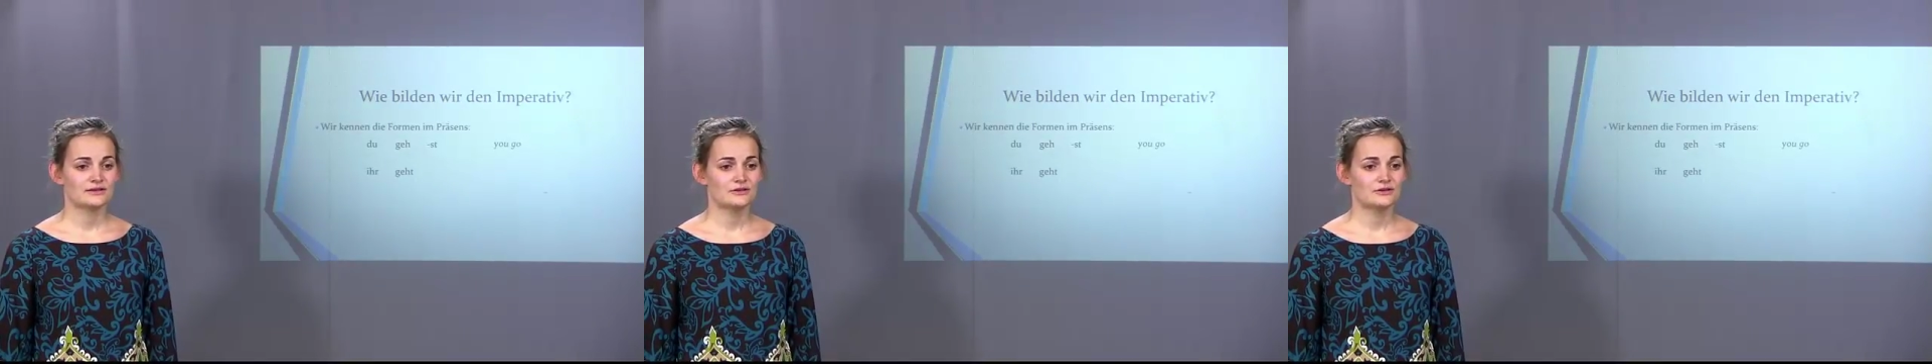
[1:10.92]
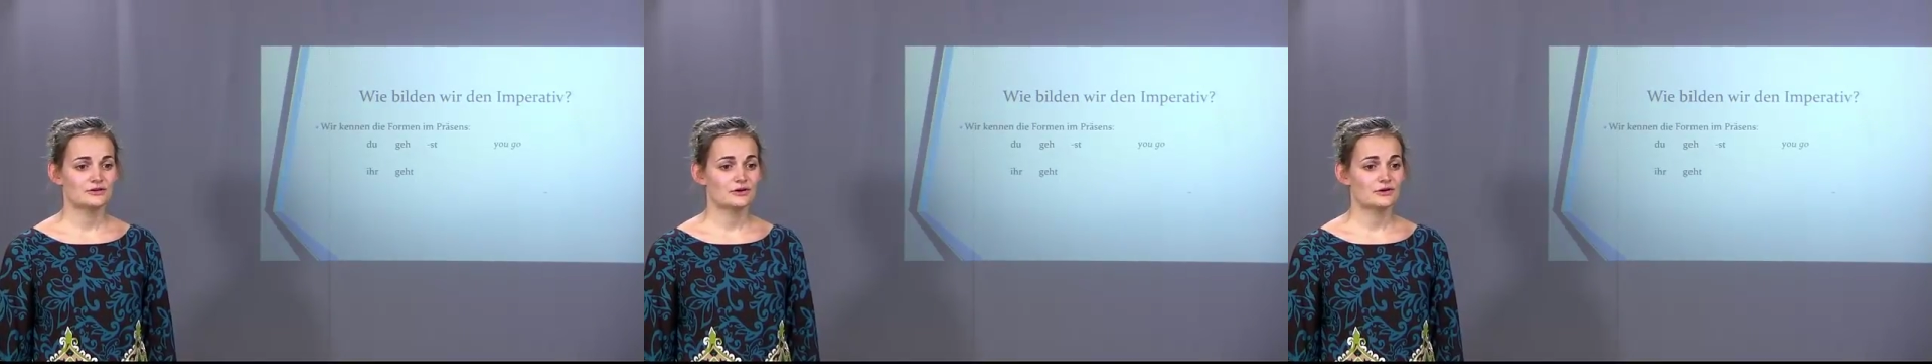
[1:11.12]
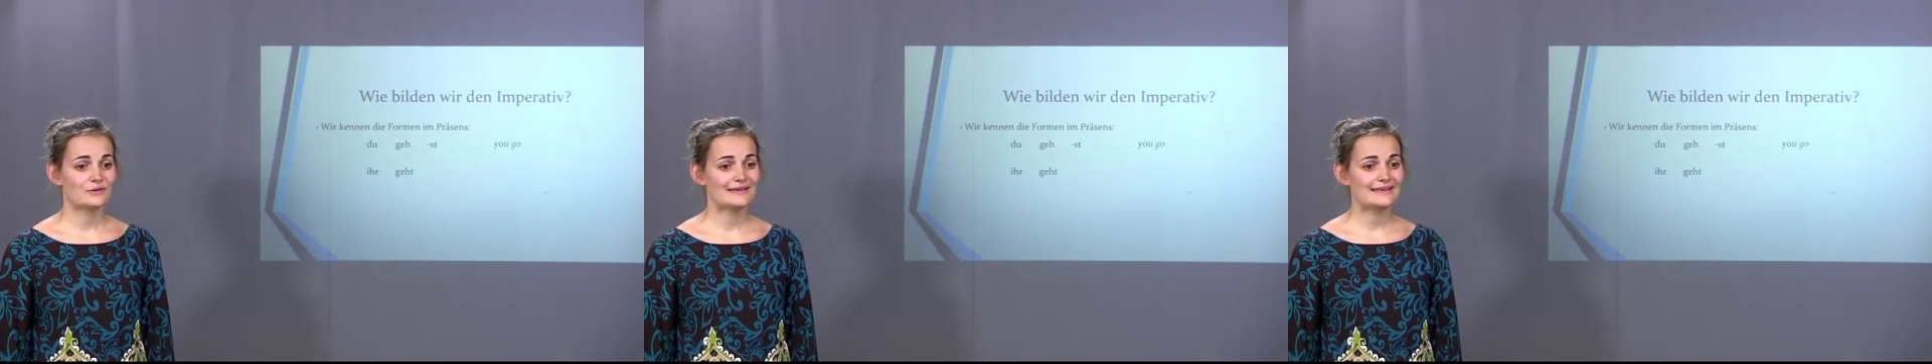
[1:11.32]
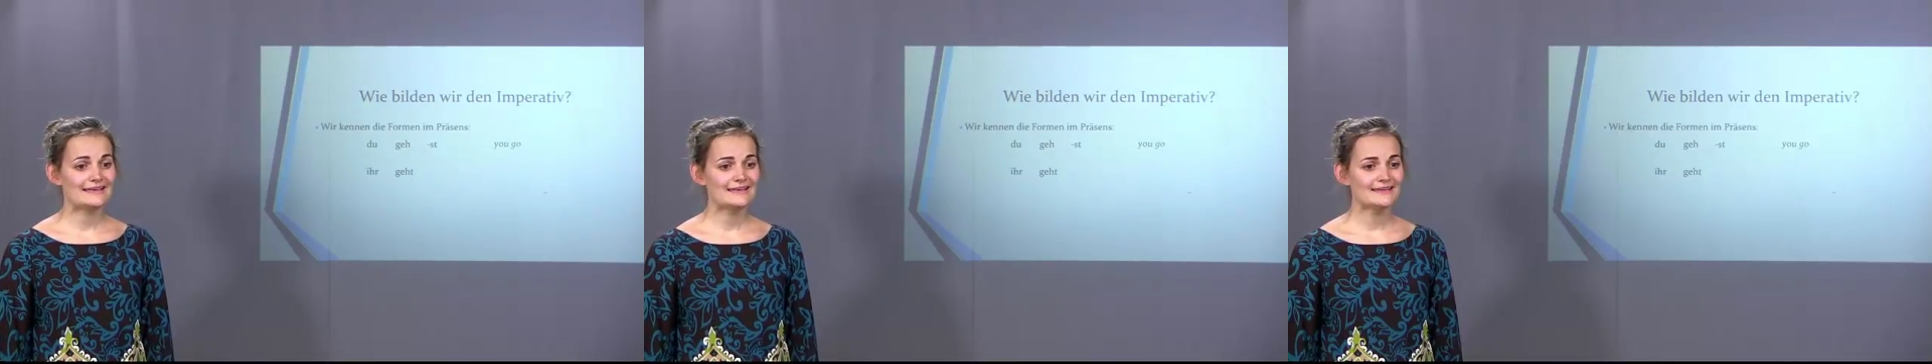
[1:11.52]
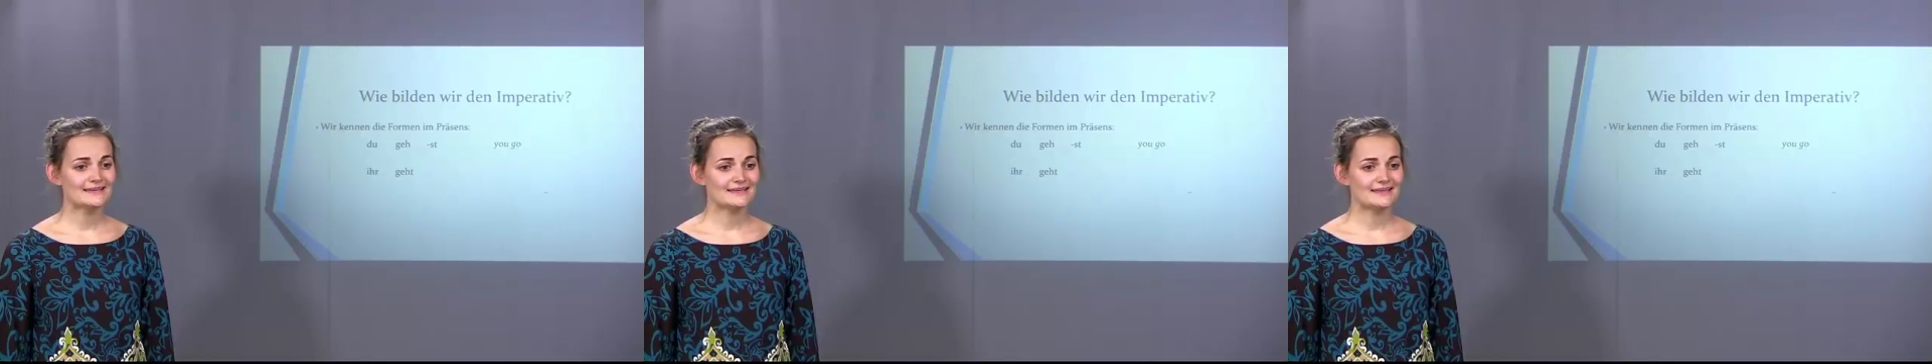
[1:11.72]
You know
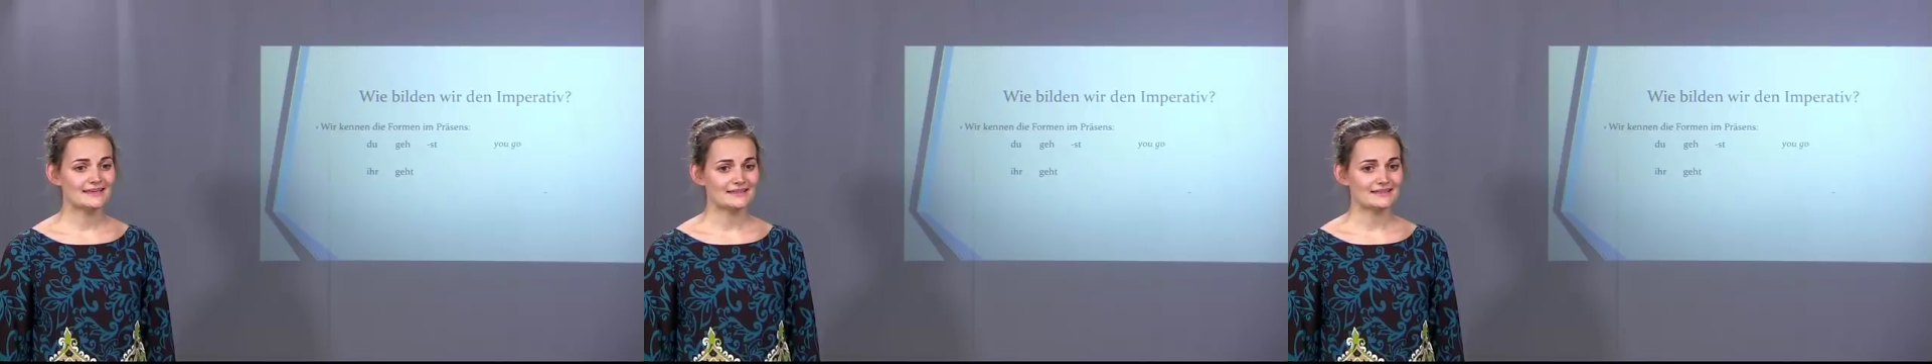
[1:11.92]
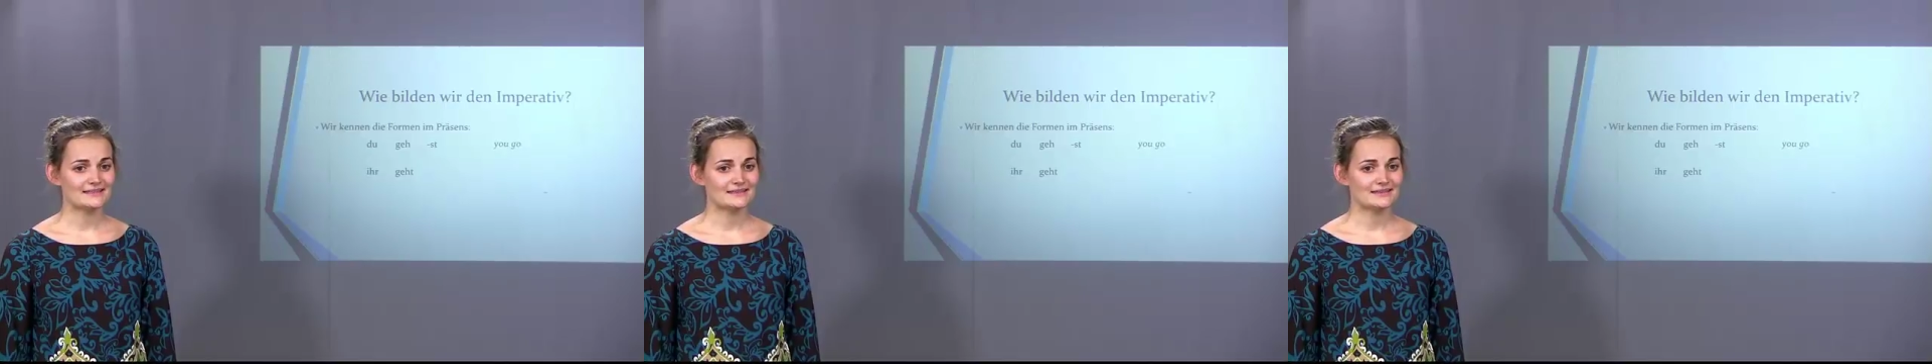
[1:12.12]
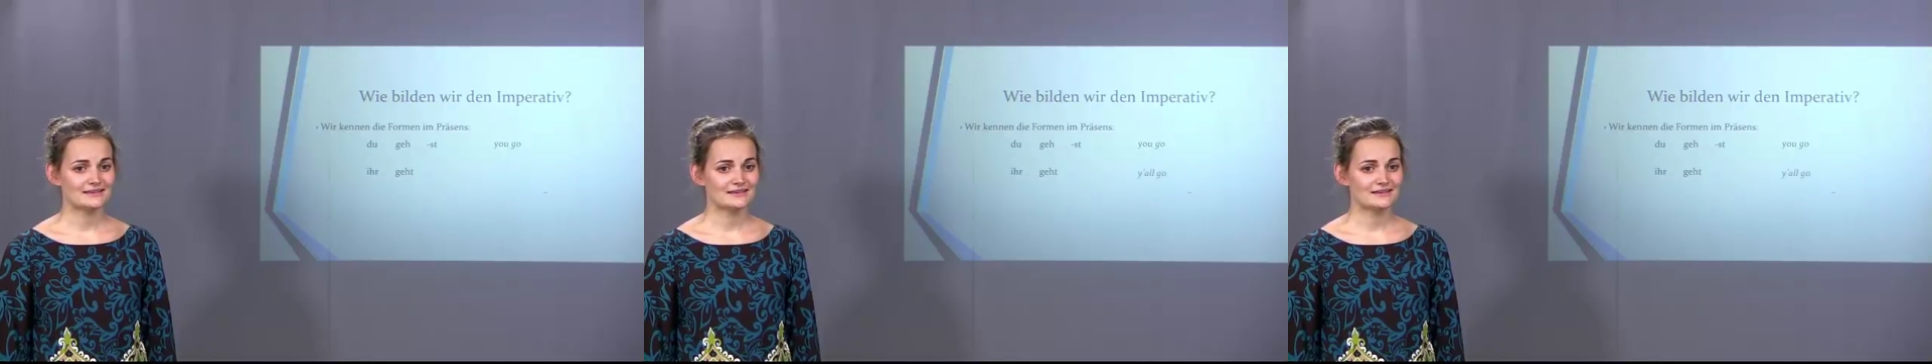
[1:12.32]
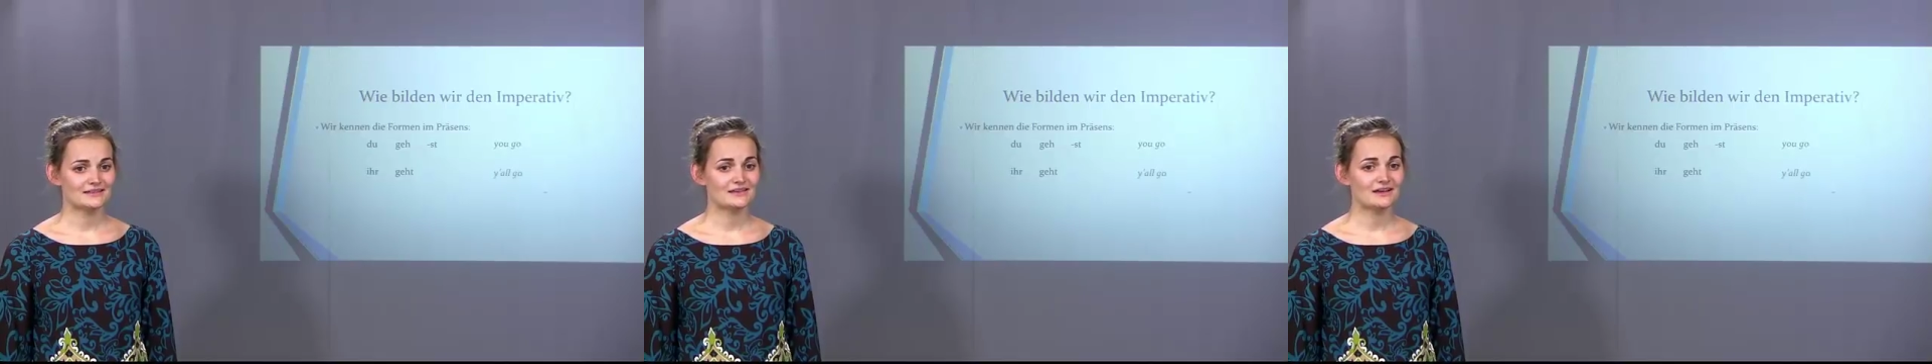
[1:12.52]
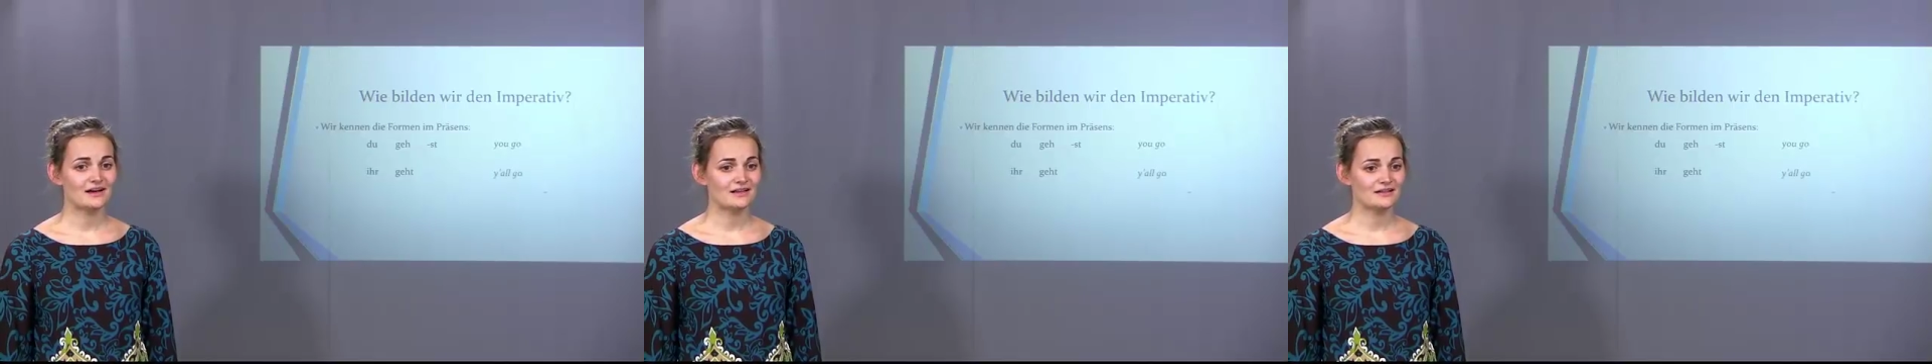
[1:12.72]
ihr geht,
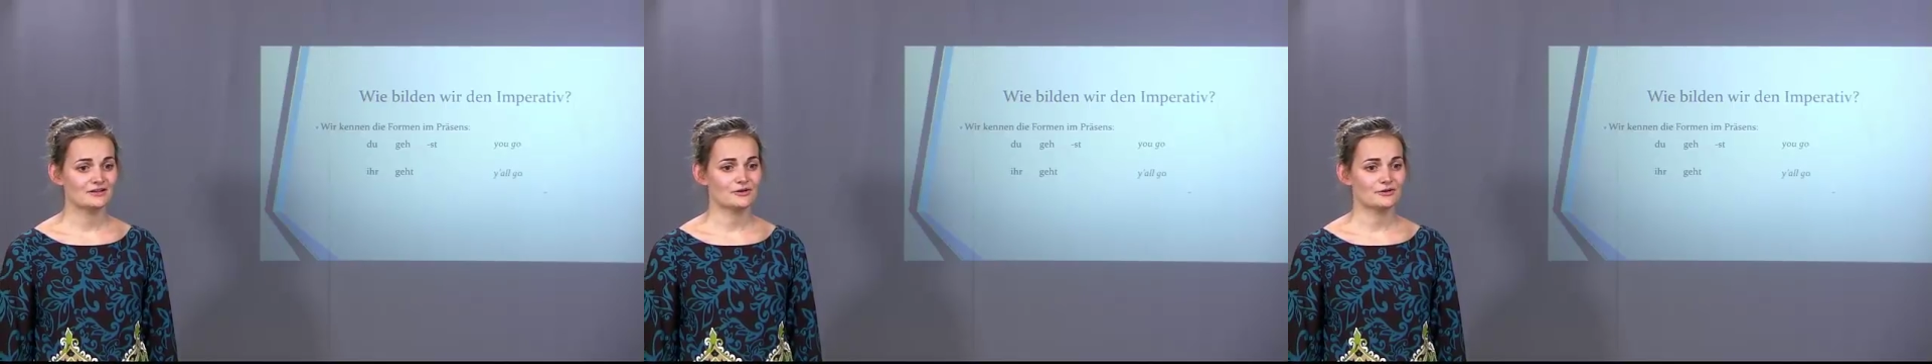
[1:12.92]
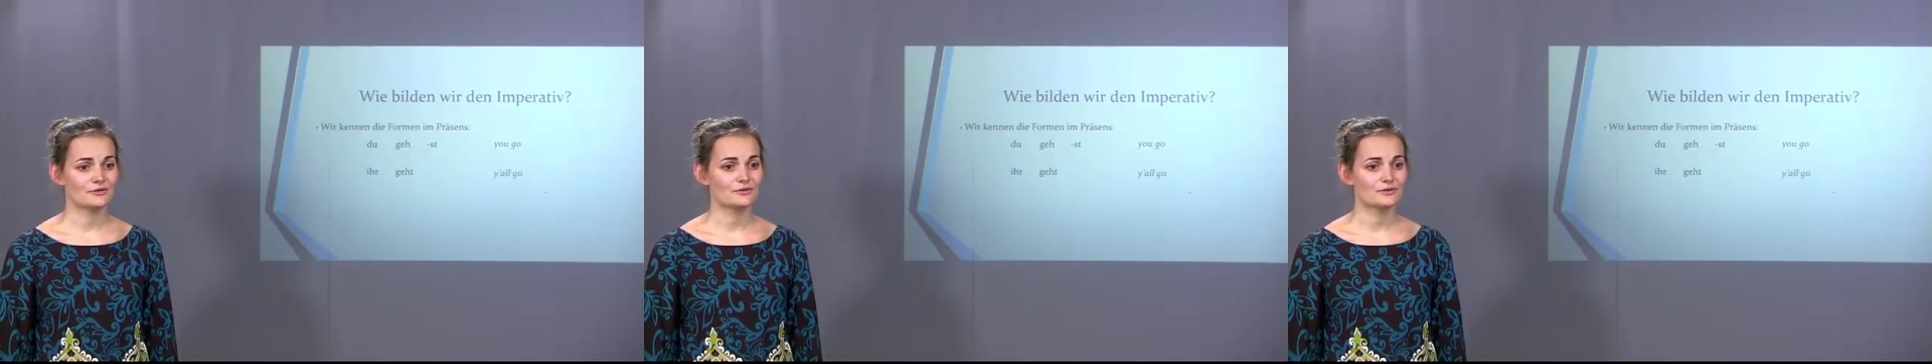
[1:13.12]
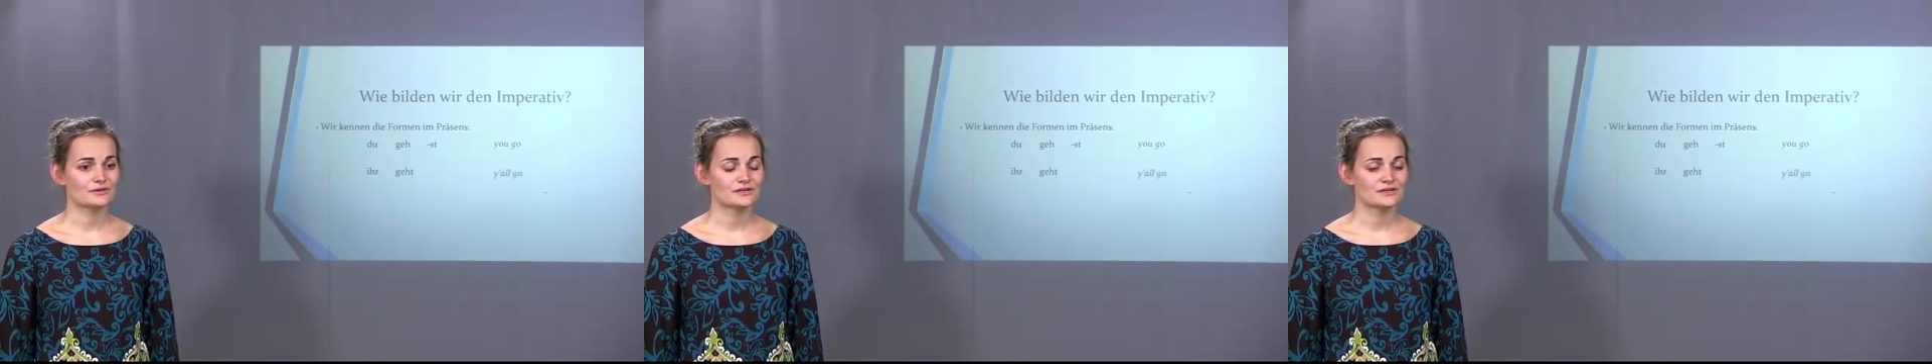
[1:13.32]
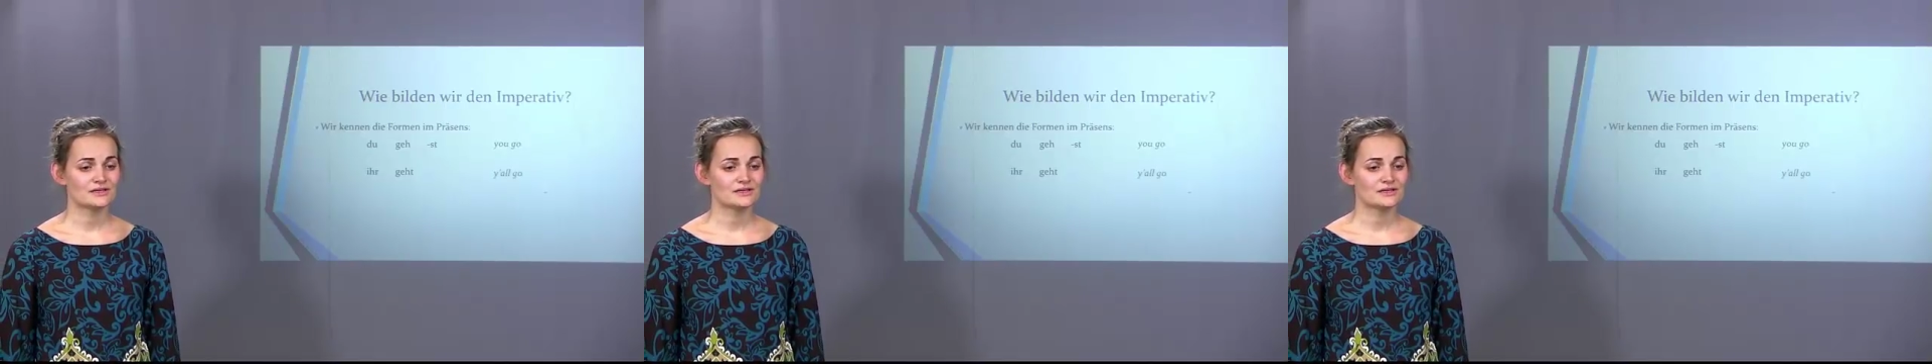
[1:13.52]
y'all go.